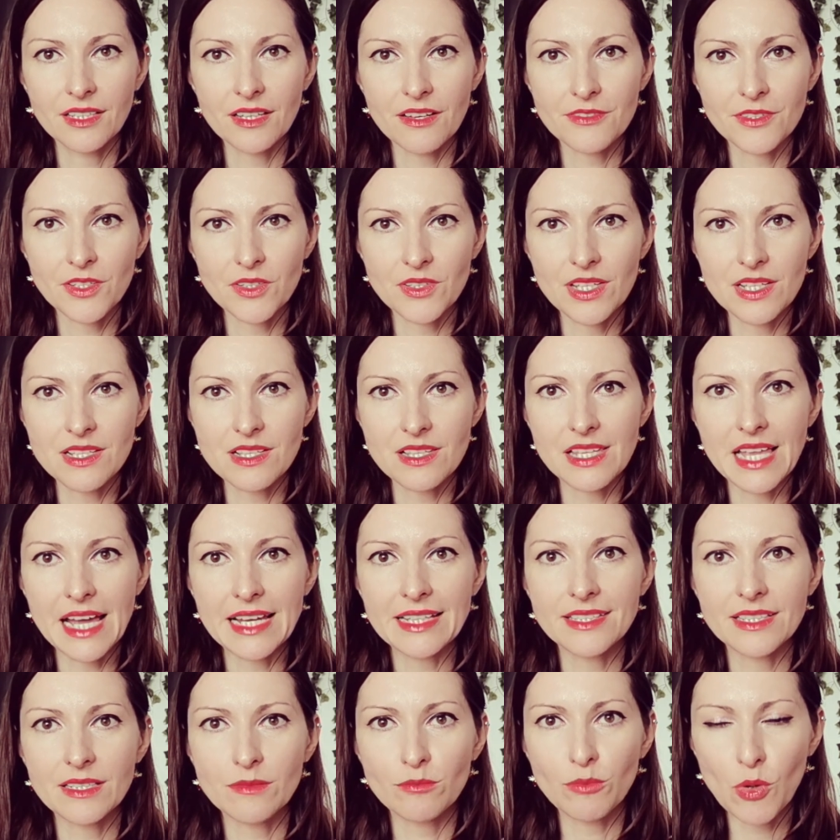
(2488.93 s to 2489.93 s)
After this
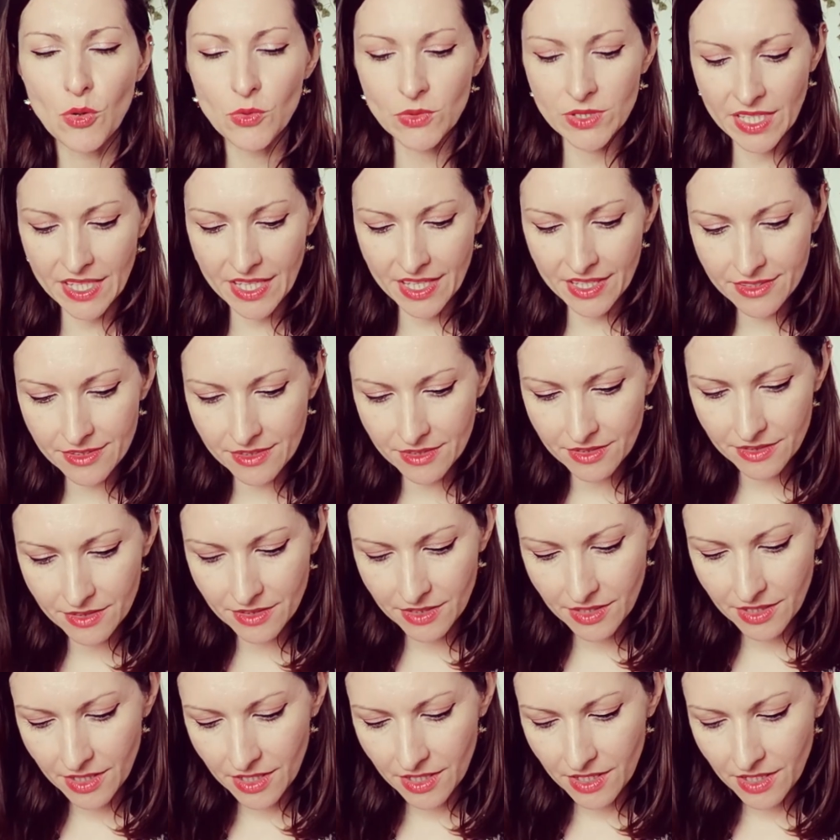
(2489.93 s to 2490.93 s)
lightning bolt hit,
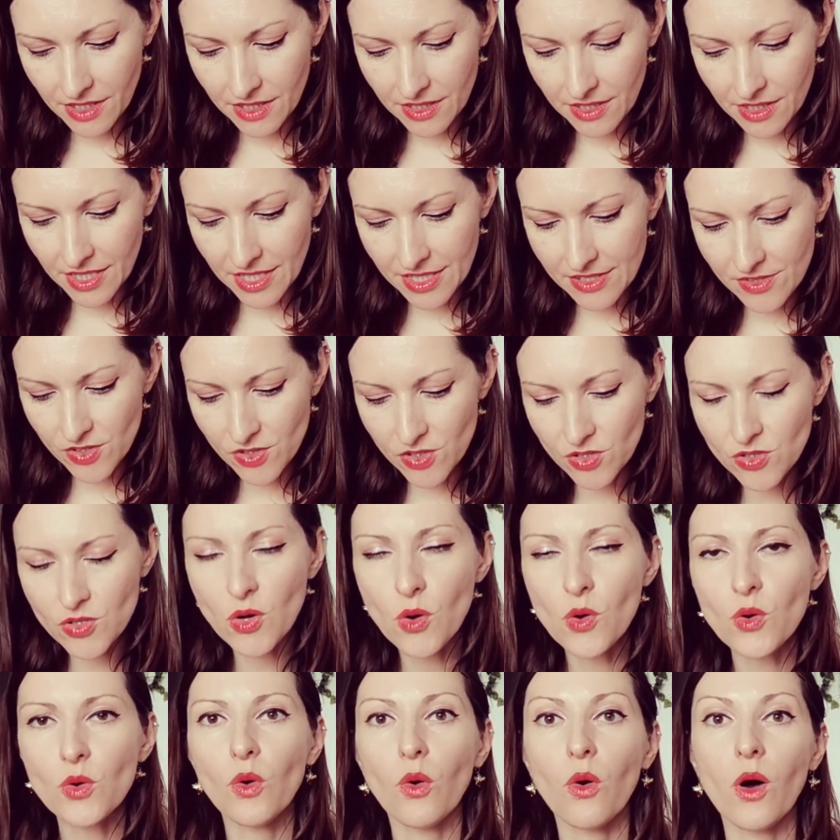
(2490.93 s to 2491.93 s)
it's
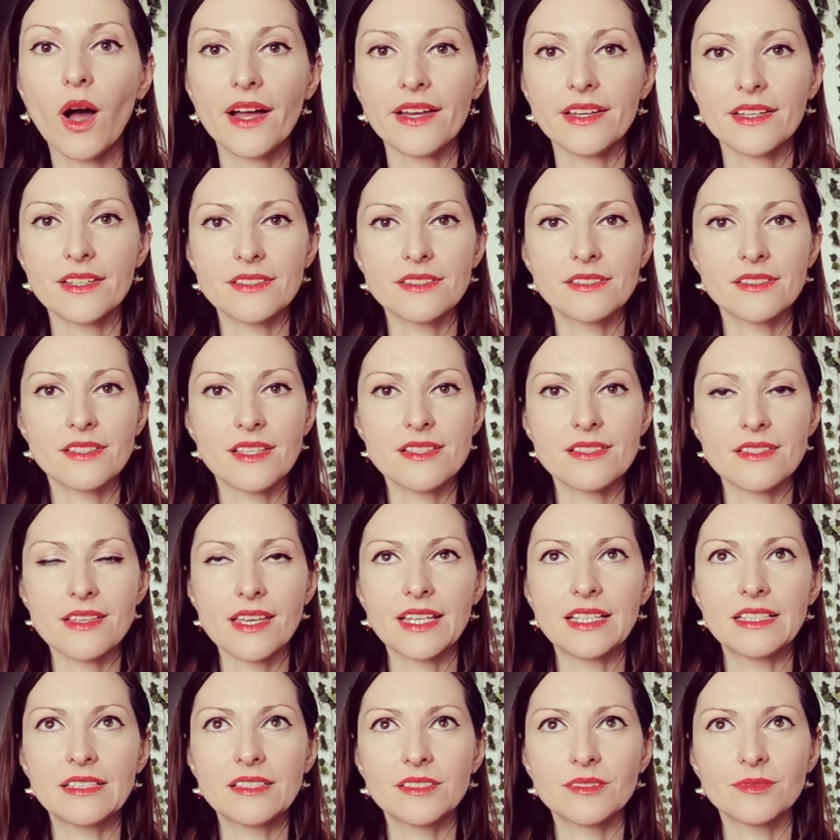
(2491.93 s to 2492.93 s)
so quiet. It's
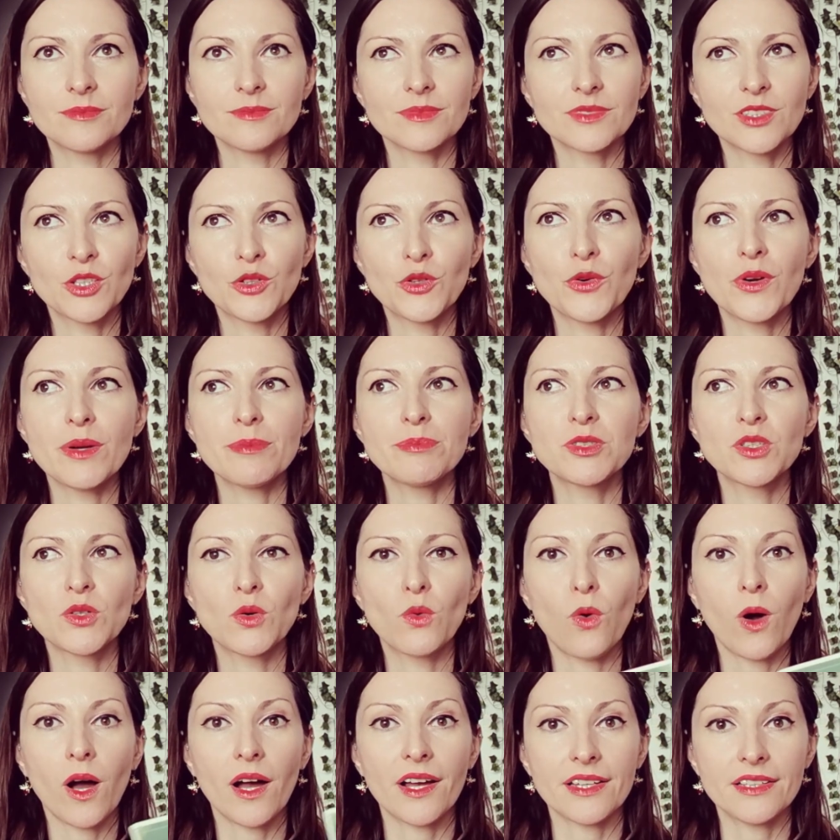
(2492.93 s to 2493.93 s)
like
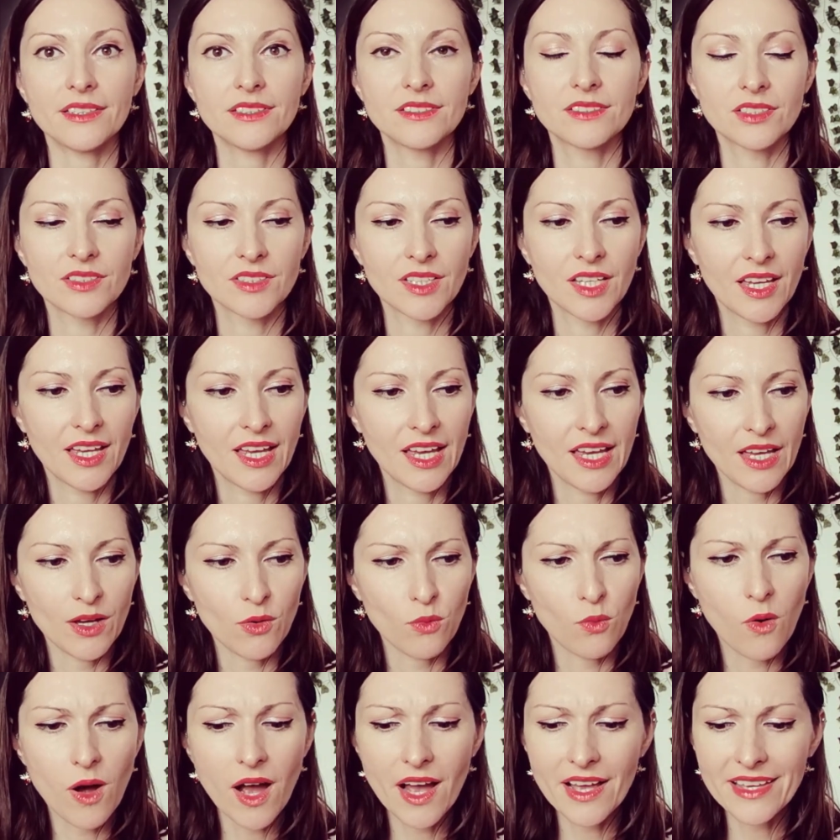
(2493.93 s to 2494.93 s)
crypt quiet.
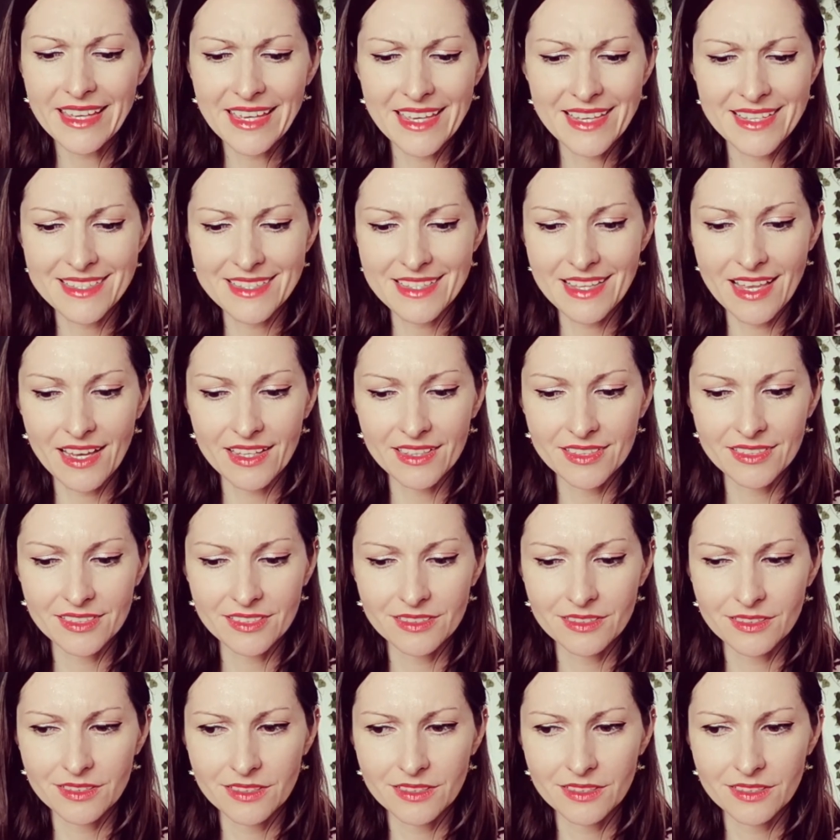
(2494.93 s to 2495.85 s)
Why is that?